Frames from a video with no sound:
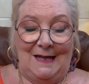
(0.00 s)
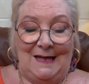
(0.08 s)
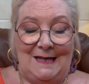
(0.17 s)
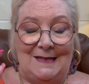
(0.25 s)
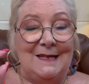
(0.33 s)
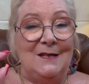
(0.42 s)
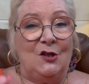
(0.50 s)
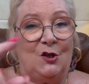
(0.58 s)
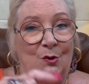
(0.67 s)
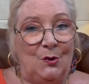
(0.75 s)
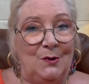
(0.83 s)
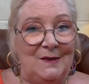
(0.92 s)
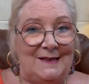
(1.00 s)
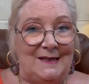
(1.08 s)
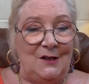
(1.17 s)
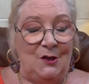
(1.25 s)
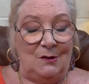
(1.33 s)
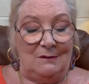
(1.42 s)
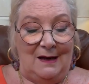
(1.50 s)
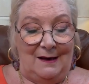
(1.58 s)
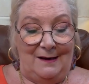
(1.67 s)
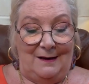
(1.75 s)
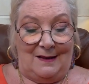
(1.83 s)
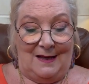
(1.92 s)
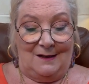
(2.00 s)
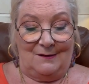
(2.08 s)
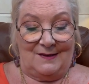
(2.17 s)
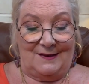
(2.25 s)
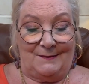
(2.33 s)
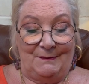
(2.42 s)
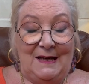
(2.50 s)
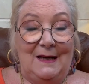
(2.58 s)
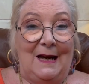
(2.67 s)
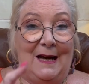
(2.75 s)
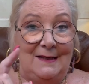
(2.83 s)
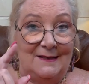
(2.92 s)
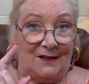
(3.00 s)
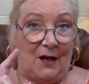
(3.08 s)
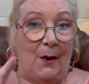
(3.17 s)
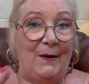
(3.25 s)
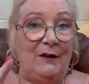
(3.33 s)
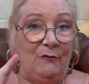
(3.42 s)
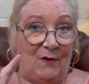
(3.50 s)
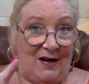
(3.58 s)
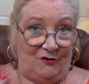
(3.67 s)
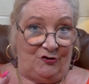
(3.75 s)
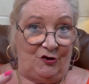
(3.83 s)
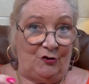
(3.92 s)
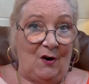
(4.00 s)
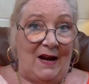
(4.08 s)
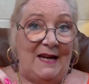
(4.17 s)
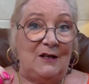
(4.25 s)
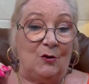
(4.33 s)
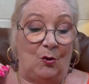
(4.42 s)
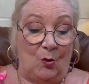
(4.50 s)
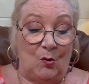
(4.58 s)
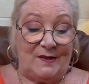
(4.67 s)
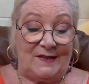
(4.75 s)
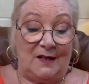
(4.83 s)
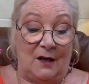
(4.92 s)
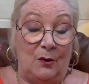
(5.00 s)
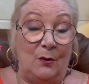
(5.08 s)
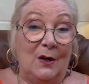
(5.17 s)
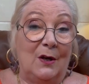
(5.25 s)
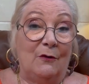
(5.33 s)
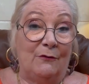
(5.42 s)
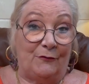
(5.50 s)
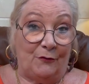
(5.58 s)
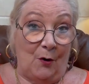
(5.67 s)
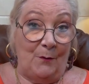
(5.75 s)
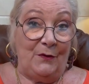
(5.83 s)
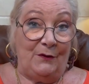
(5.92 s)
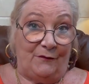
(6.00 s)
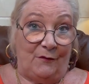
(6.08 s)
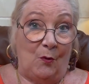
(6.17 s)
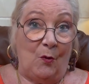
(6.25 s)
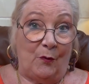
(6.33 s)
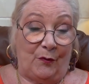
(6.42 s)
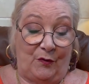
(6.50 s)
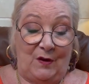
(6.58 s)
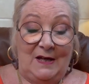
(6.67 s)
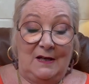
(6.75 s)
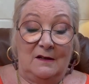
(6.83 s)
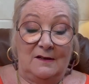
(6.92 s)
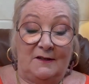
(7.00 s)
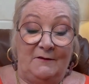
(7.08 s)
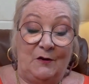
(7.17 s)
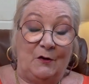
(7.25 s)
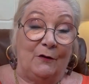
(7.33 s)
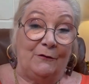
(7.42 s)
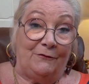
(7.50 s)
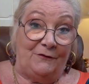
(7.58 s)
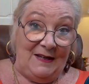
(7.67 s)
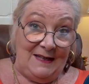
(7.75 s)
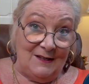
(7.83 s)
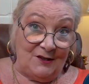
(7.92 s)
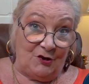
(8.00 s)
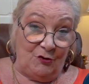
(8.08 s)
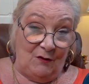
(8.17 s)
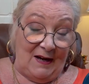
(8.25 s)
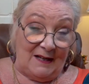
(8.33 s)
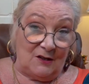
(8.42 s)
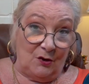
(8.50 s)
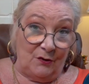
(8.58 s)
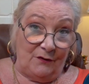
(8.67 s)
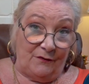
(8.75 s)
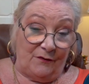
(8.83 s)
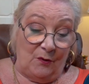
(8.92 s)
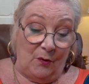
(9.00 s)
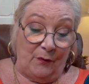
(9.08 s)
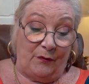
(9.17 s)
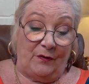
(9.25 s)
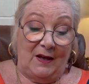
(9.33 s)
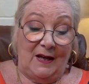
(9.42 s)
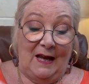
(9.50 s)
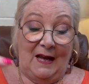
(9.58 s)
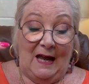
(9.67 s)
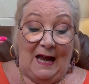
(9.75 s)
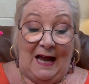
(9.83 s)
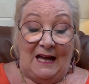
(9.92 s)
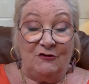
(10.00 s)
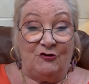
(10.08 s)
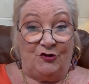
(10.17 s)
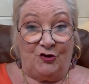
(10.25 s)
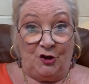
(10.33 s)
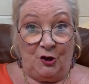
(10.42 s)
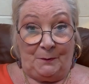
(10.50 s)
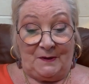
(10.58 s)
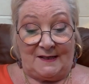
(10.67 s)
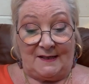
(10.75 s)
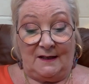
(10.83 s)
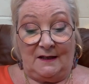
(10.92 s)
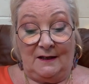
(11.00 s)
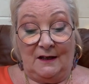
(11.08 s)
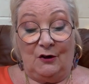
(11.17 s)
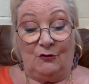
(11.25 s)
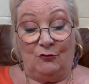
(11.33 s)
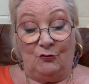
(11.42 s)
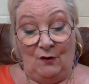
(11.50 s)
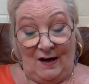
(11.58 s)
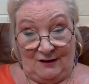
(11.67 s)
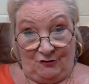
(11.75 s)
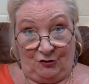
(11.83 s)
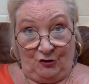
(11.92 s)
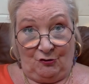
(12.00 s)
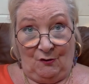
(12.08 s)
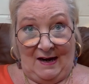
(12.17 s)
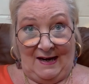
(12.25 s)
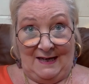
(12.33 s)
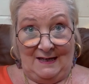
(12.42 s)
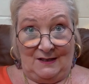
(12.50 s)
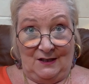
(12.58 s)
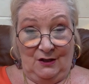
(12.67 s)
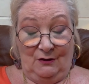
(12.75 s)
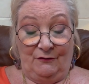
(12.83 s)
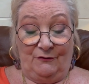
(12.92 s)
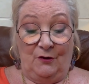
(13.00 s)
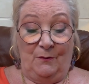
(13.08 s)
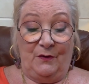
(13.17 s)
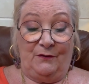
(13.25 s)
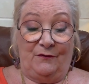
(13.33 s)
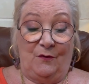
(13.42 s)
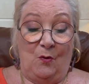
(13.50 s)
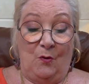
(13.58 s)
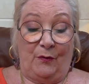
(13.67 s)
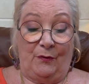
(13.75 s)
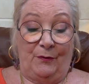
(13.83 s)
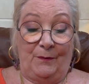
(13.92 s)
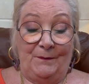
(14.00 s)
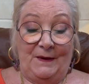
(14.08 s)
is in Taurus in your 9th house, and it's going retrograde also from the 4th. So you've got Venus direct on the 4th, and Jupiter retrograde from the 4th.